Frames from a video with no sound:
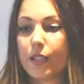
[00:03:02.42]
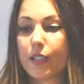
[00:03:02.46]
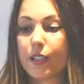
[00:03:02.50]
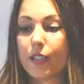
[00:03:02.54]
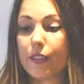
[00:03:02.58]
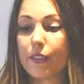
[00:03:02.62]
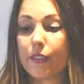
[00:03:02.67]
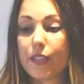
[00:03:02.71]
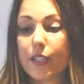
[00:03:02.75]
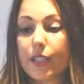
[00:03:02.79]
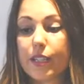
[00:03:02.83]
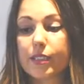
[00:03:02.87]

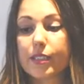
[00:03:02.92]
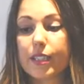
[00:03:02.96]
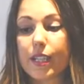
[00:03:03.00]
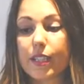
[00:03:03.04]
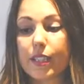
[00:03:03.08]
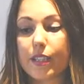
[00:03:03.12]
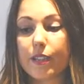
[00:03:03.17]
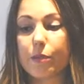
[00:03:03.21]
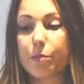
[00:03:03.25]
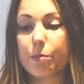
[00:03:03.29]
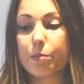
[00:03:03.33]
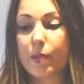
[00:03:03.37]
The thing is
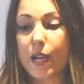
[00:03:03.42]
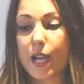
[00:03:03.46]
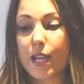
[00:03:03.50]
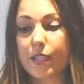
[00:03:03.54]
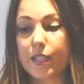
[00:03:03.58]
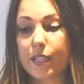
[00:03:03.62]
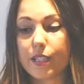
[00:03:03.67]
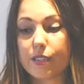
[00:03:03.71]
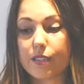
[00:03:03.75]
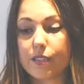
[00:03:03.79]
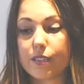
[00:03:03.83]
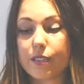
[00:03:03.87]
that if
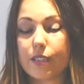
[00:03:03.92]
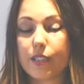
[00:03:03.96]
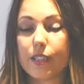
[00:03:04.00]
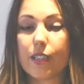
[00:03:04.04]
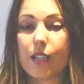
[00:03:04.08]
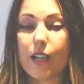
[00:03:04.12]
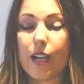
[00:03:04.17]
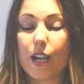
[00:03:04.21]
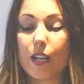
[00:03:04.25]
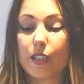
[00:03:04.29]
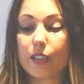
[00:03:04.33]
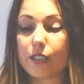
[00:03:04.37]
panins
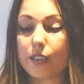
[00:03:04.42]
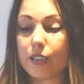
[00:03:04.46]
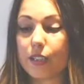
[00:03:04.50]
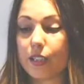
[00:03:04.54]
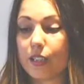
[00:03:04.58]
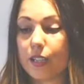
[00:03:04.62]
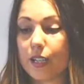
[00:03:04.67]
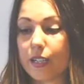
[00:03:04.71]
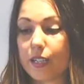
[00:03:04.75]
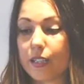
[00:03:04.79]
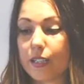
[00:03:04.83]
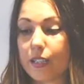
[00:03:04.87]
hunt
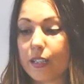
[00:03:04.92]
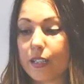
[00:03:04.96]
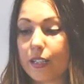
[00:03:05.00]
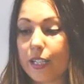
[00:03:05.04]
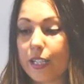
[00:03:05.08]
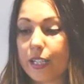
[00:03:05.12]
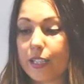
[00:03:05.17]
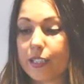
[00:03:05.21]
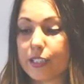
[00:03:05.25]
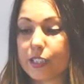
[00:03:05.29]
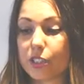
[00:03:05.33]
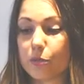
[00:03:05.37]
and
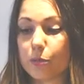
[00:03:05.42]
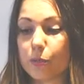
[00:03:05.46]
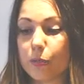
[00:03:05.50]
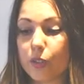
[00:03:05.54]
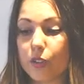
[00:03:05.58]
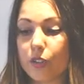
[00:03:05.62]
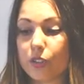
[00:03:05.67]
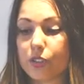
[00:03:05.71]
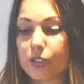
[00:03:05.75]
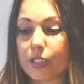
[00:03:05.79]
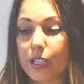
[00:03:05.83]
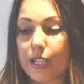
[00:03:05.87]
eat
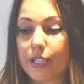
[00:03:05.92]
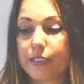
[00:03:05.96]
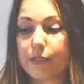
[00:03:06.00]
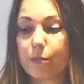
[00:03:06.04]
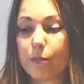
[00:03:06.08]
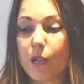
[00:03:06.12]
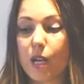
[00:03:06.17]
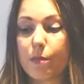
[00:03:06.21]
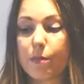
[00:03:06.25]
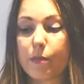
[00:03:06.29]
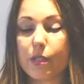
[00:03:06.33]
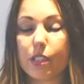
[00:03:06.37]
small sized
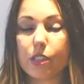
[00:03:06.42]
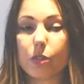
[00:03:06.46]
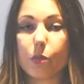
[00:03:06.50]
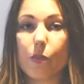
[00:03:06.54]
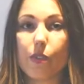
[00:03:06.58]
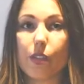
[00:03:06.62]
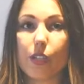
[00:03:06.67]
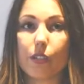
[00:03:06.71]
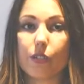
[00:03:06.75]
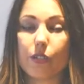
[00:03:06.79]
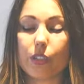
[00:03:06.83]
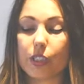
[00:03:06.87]
mammals
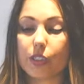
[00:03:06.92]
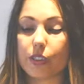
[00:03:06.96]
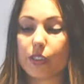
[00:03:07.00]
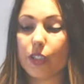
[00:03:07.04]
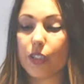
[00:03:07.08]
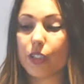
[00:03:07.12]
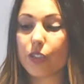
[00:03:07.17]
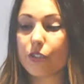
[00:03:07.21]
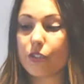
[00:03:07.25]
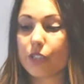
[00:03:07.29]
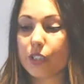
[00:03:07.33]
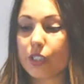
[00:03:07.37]
without
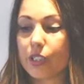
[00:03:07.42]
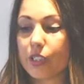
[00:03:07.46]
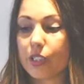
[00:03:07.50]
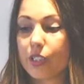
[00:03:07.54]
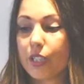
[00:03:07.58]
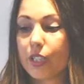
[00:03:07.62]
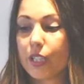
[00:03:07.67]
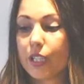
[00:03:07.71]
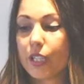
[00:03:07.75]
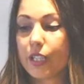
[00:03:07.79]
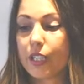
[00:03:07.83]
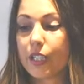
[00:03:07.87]
technology,
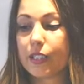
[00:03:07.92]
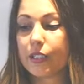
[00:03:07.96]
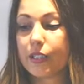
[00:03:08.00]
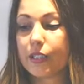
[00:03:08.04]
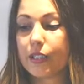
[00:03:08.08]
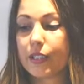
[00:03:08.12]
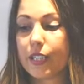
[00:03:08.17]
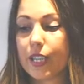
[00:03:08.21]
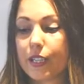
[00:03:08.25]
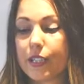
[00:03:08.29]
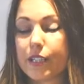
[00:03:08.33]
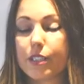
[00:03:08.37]

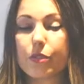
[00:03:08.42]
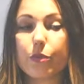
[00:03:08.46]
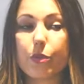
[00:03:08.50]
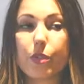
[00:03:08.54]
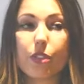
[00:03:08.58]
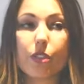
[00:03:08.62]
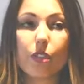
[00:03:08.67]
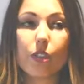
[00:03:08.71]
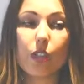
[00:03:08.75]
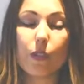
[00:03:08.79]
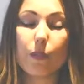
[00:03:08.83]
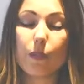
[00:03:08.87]
then it's
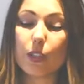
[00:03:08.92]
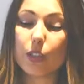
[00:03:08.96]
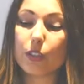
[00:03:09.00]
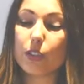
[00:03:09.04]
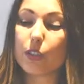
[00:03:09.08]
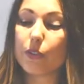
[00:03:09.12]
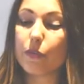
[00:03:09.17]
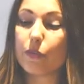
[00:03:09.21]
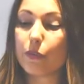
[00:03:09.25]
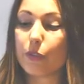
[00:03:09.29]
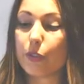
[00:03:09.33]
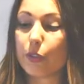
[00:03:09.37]
reasonable
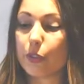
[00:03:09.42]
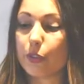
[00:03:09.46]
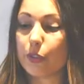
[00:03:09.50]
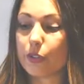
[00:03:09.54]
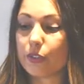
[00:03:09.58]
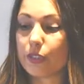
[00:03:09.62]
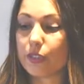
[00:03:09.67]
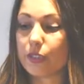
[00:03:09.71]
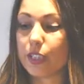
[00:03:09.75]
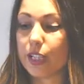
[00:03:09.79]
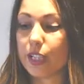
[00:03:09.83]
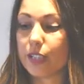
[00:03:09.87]
to
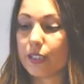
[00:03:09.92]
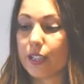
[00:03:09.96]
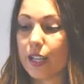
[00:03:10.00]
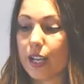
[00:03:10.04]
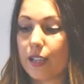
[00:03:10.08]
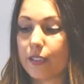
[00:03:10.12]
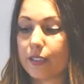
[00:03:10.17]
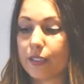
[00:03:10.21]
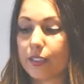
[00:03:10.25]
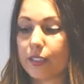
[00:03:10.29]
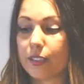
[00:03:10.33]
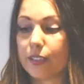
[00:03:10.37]
infer that
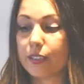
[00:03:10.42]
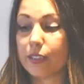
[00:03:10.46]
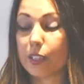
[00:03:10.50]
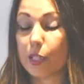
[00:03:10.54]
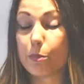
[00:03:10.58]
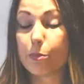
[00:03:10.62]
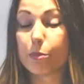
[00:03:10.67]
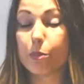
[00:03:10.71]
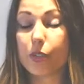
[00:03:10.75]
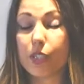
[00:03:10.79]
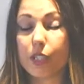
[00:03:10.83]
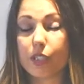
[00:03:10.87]
hunting,
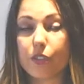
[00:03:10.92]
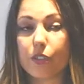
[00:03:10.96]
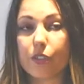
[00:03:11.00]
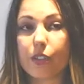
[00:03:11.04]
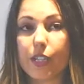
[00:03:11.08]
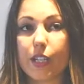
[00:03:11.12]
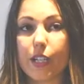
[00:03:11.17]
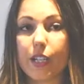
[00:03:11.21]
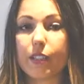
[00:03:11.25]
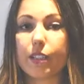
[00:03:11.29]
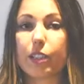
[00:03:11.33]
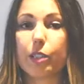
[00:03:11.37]
the
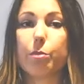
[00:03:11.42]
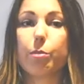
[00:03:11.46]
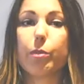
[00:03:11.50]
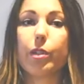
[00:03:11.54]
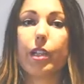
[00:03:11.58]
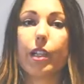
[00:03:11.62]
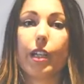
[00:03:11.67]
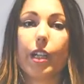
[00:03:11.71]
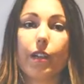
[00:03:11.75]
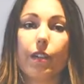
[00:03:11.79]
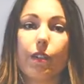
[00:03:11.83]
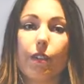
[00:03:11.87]
predatory hunting
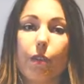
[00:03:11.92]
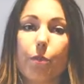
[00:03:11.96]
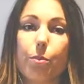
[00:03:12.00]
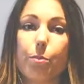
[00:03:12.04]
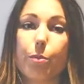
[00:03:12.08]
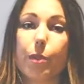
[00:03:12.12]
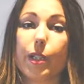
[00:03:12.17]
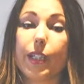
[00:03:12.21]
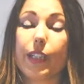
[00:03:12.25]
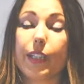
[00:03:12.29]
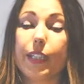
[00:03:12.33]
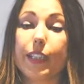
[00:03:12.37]
behavior
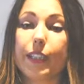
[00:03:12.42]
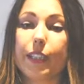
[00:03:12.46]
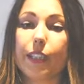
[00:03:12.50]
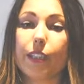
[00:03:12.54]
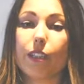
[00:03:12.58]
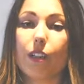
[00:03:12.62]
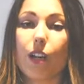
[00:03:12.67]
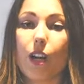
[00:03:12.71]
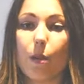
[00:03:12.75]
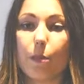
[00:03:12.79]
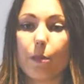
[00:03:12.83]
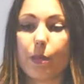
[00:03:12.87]
of
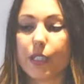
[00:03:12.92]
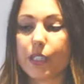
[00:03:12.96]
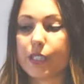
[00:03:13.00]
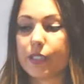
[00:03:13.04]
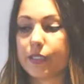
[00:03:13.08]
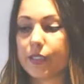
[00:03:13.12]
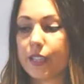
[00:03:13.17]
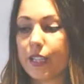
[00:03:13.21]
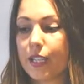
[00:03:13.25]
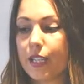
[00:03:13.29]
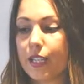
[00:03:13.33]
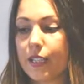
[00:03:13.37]
prelitic
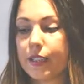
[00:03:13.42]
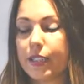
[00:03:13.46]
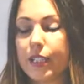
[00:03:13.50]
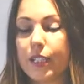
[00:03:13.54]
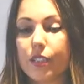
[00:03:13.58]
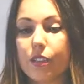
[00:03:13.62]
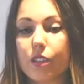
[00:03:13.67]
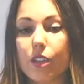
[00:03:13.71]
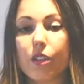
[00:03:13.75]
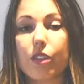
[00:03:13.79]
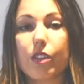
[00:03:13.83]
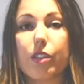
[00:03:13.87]
hominins
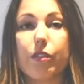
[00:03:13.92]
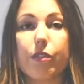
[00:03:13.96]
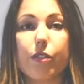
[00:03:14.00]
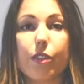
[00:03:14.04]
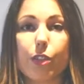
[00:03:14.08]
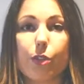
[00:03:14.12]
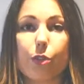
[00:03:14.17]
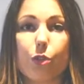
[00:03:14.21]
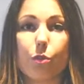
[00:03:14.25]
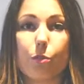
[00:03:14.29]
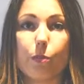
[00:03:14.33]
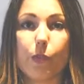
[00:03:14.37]
did not
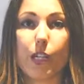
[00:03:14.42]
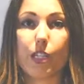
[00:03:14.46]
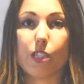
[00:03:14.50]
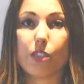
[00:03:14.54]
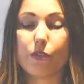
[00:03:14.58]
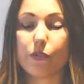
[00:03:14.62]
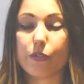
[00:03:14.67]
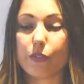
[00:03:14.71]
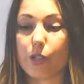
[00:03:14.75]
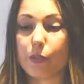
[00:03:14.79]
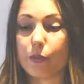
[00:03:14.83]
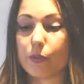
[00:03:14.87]
differ too
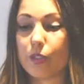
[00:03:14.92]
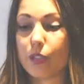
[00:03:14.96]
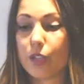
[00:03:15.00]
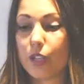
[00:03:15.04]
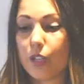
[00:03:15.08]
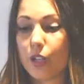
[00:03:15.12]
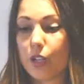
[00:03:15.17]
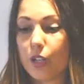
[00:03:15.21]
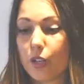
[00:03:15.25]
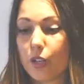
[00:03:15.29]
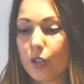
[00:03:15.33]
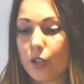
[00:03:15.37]
much from
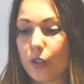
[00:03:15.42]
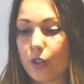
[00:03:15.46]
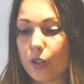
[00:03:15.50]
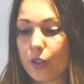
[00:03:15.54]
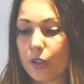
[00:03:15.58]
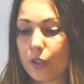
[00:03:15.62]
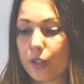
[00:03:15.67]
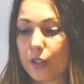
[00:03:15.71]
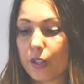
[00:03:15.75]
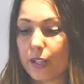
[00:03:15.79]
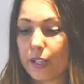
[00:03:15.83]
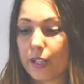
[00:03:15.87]

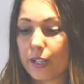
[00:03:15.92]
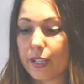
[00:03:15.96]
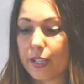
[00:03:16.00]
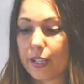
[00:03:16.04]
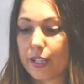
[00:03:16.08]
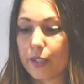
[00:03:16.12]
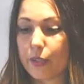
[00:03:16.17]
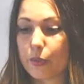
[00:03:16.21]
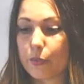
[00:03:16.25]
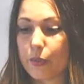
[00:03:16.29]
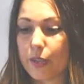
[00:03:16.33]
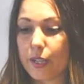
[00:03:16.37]
our
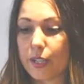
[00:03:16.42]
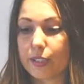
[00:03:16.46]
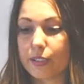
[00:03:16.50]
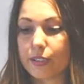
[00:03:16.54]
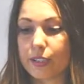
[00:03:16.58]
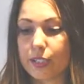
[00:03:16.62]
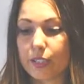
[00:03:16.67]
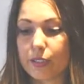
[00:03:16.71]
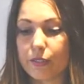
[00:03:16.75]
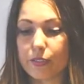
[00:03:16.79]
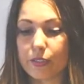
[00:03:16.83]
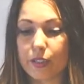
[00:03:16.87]
uh,
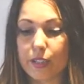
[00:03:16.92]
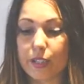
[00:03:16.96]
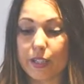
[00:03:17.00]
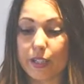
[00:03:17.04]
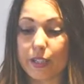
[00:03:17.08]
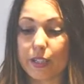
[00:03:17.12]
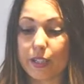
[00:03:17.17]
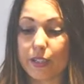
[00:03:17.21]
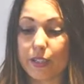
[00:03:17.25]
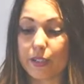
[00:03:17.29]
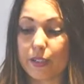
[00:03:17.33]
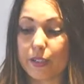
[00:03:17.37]
relative uh,
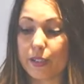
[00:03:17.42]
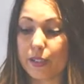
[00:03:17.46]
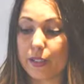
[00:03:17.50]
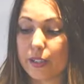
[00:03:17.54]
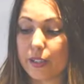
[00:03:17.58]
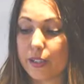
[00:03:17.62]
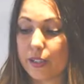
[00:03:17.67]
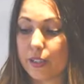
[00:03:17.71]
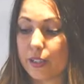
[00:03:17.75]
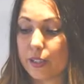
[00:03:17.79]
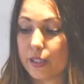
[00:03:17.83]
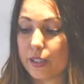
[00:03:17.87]

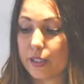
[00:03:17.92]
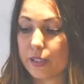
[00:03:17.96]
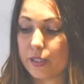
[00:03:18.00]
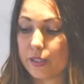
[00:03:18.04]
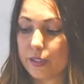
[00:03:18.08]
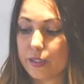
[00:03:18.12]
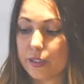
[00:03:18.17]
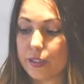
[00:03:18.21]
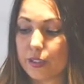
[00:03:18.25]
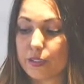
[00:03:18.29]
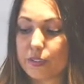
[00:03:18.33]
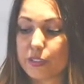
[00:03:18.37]

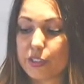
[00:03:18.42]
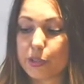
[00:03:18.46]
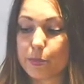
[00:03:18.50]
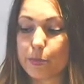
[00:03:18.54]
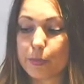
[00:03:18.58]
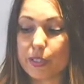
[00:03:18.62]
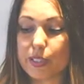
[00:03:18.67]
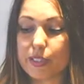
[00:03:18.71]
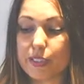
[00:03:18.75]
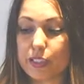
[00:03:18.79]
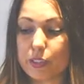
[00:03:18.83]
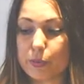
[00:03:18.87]
uh
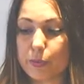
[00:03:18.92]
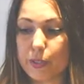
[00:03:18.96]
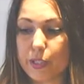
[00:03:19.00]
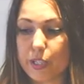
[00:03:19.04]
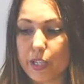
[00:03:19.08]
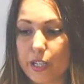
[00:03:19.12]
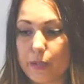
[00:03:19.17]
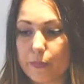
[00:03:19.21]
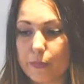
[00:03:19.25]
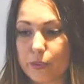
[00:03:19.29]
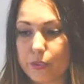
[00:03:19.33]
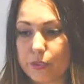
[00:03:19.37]
chimpanzees'
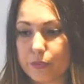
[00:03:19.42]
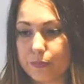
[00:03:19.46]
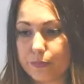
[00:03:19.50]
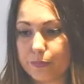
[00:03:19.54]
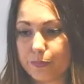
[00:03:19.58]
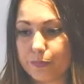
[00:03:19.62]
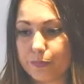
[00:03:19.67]
behavior.